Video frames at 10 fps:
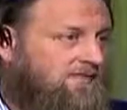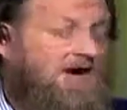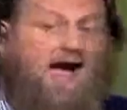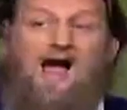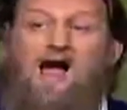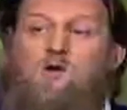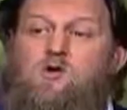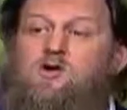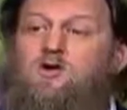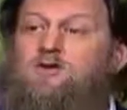How
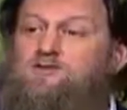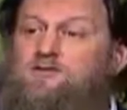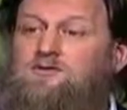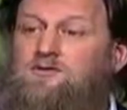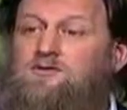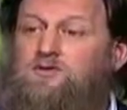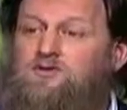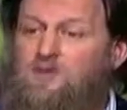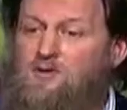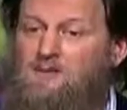could, through
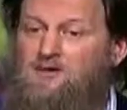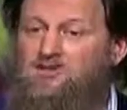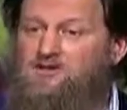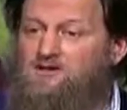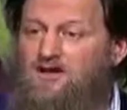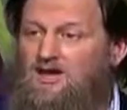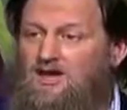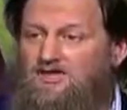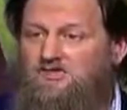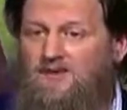the permission of
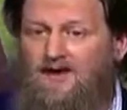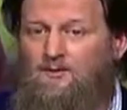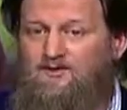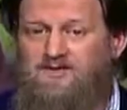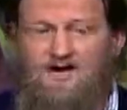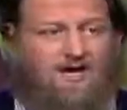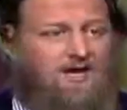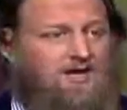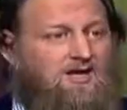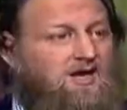Allah subhanahu wa ta'ala,